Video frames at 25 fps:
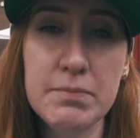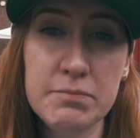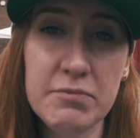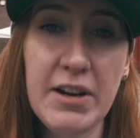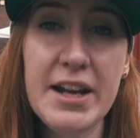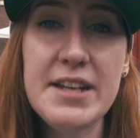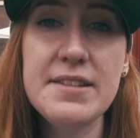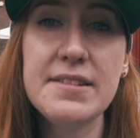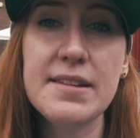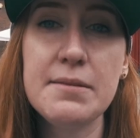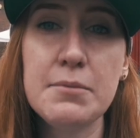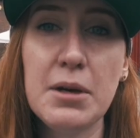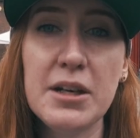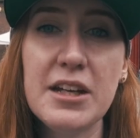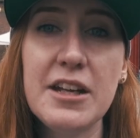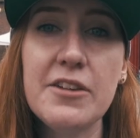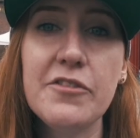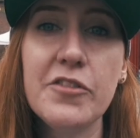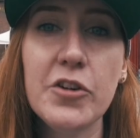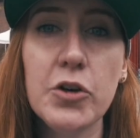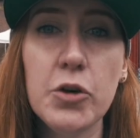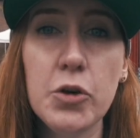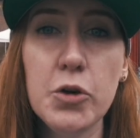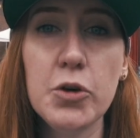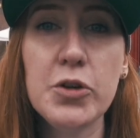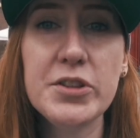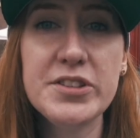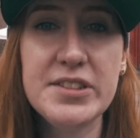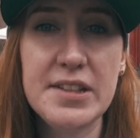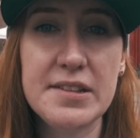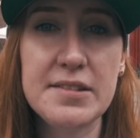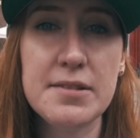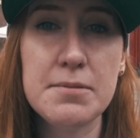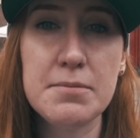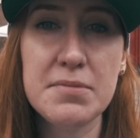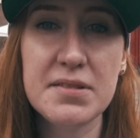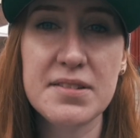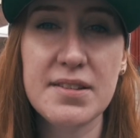raising money for
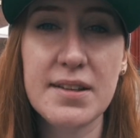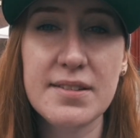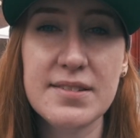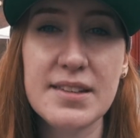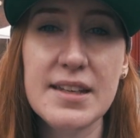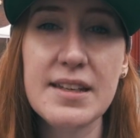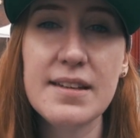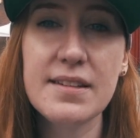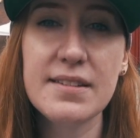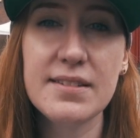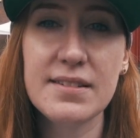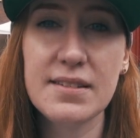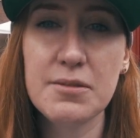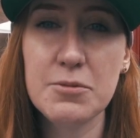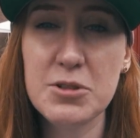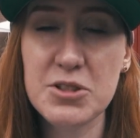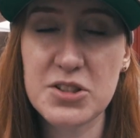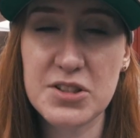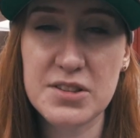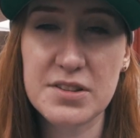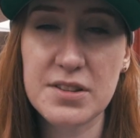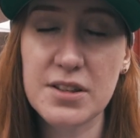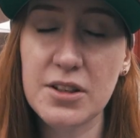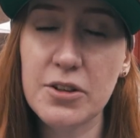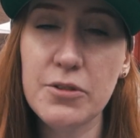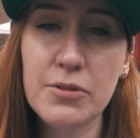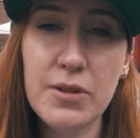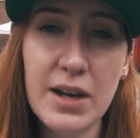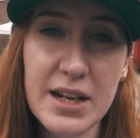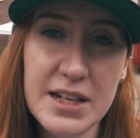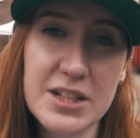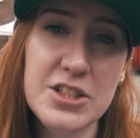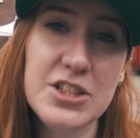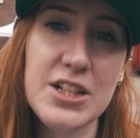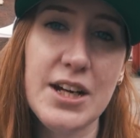Autism Sussex, which is a great